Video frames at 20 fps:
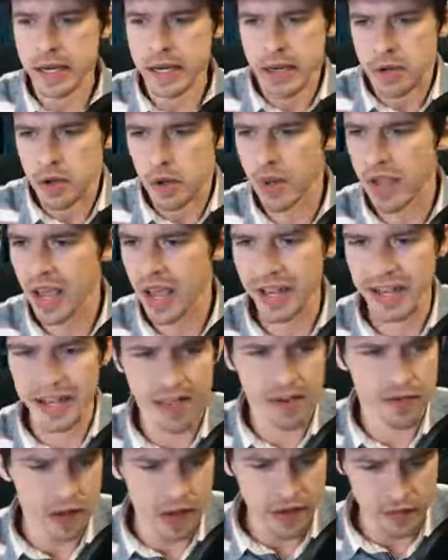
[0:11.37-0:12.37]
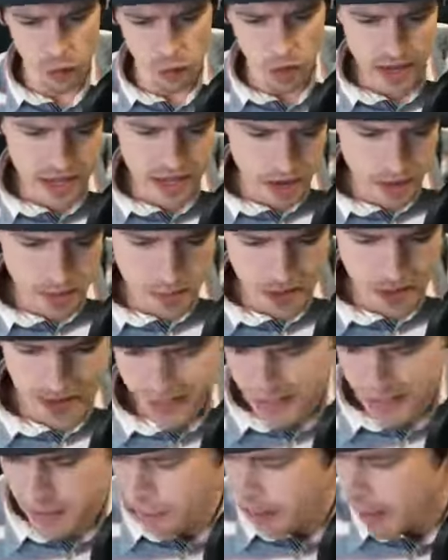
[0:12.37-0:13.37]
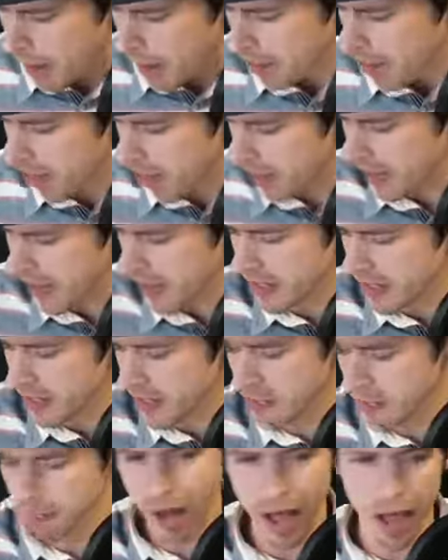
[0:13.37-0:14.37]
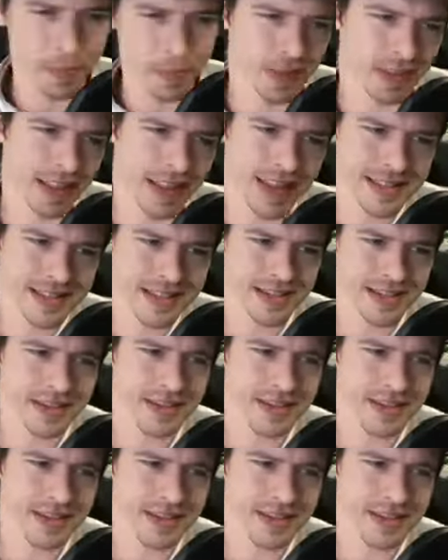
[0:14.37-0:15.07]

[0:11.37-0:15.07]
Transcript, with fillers: We'll kind of give everyone here a minute to pop on in, populate,